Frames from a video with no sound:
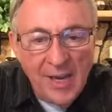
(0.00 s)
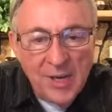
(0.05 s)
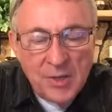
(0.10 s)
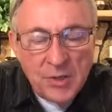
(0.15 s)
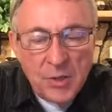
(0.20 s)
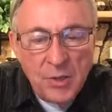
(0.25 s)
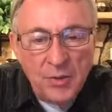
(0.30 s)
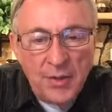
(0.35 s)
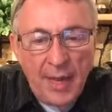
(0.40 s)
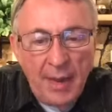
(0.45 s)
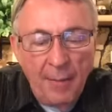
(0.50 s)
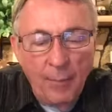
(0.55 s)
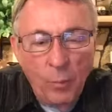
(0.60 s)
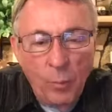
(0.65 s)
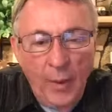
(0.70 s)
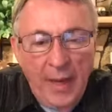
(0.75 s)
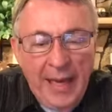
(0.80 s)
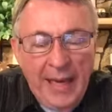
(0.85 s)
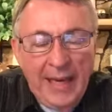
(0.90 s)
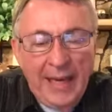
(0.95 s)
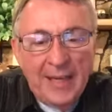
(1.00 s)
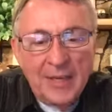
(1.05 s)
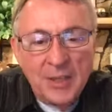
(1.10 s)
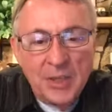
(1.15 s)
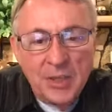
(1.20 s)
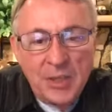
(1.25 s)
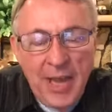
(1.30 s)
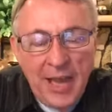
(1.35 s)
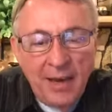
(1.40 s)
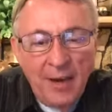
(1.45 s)
So that we,
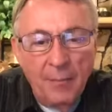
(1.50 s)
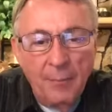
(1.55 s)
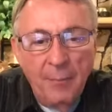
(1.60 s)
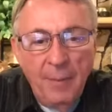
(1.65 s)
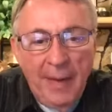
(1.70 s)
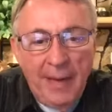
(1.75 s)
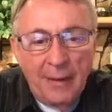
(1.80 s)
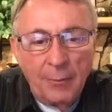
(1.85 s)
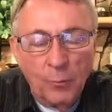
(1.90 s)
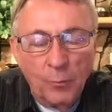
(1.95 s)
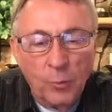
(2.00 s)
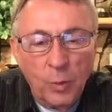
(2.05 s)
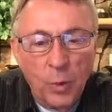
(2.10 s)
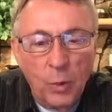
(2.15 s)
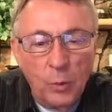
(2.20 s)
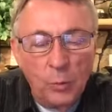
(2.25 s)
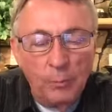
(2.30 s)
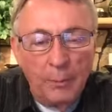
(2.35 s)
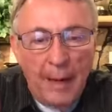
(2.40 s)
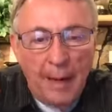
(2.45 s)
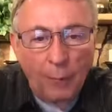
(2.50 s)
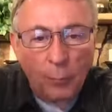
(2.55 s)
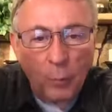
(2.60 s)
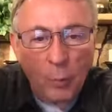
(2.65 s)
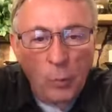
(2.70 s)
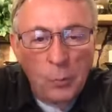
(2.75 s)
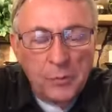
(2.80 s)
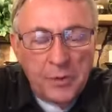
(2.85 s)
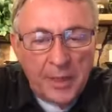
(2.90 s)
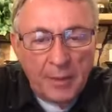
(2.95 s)
instead of being ruled by
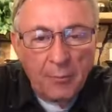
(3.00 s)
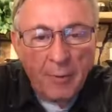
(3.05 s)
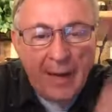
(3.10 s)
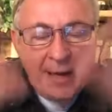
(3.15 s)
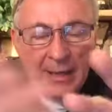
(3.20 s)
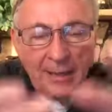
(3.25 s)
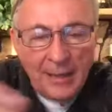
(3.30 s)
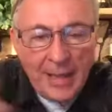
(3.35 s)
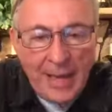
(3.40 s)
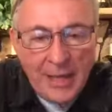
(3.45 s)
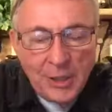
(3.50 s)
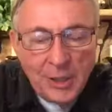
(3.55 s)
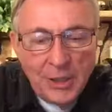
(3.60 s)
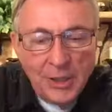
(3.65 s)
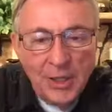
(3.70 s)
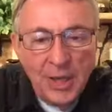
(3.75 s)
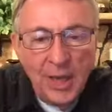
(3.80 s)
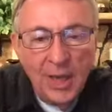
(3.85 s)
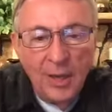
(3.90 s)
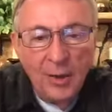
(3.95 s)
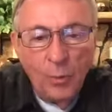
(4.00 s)
rules and regulations,